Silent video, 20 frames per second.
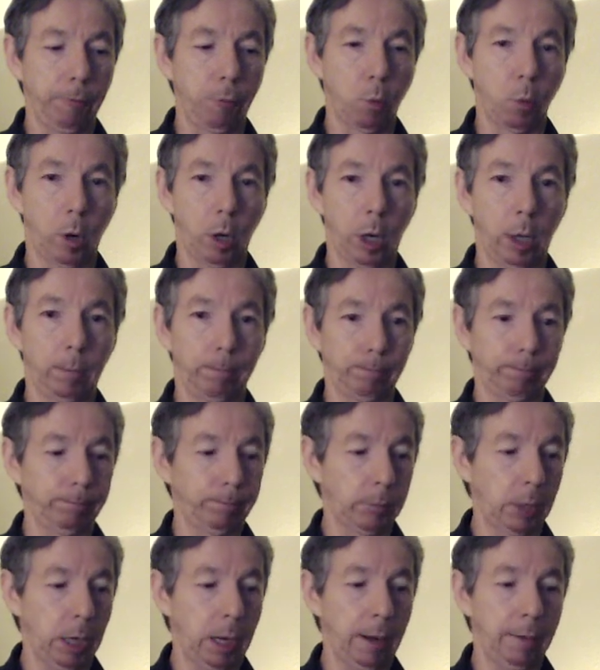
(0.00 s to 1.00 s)
For
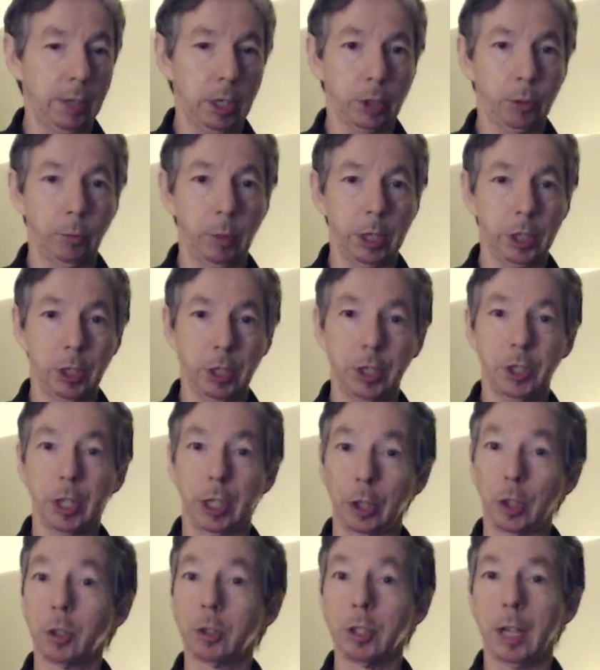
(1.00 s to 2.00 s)
obvious reasons,
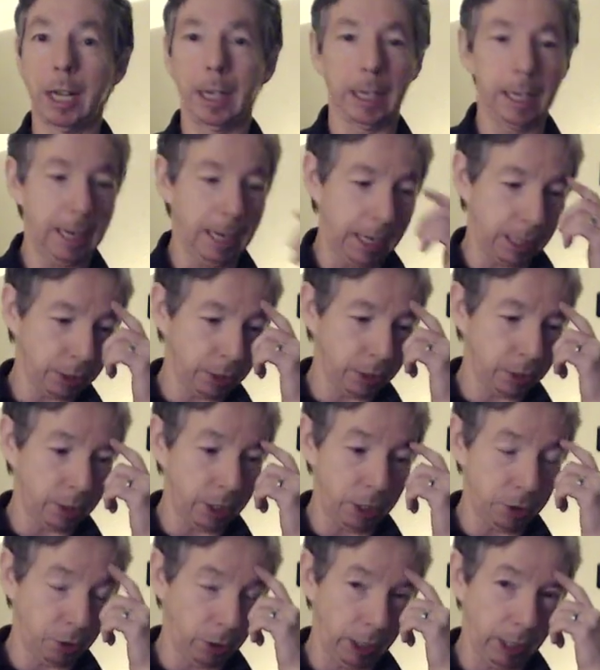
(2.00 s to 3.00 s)
it looks like an X.
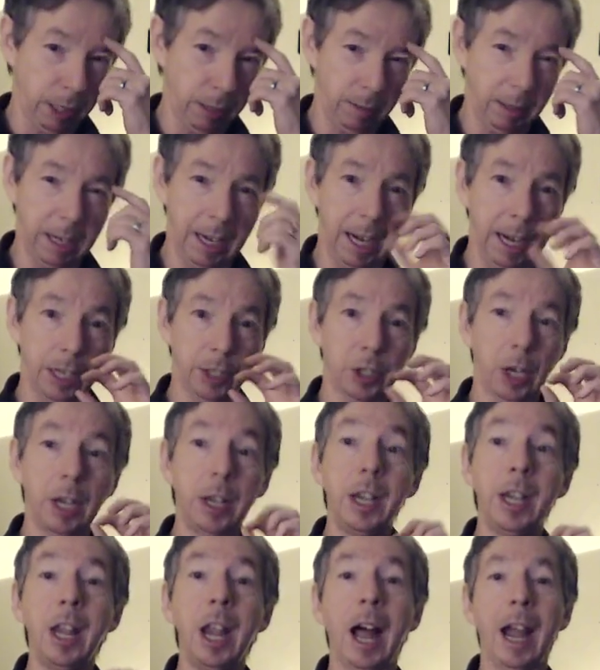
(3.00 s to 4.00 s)
Essentially, it has
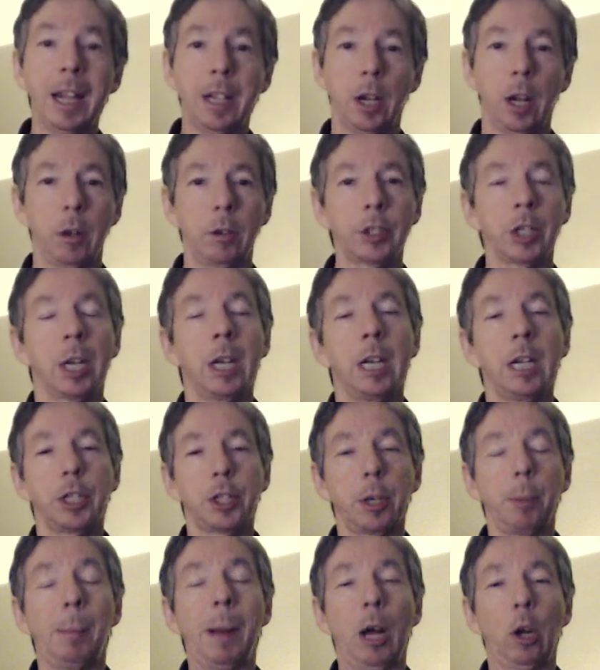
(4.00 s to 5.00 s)
9 notes.
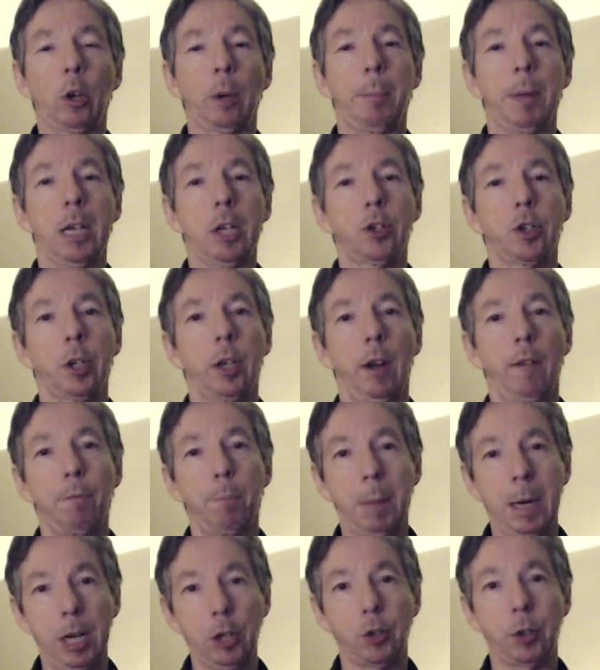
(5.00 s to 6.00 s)
It's an amalgamation
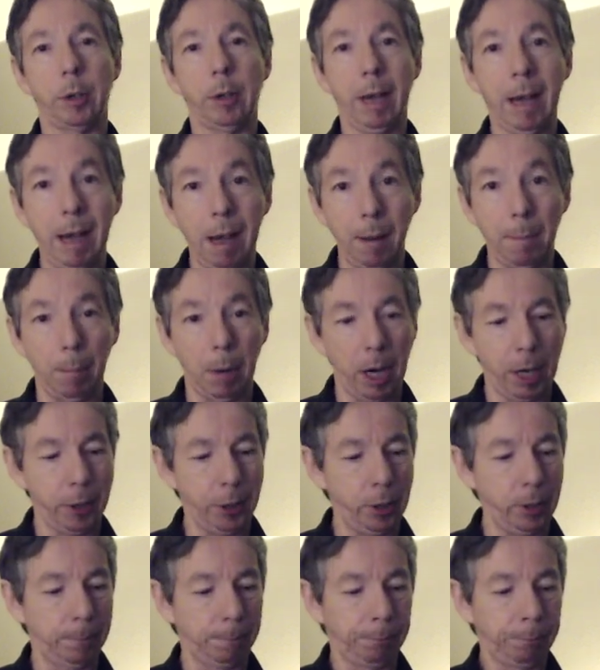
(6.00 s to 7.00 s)
of major and
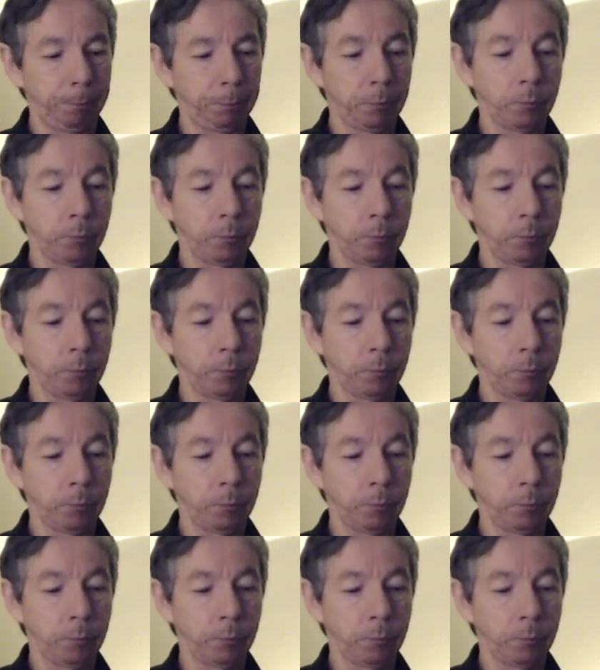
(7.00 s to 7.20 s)
minor.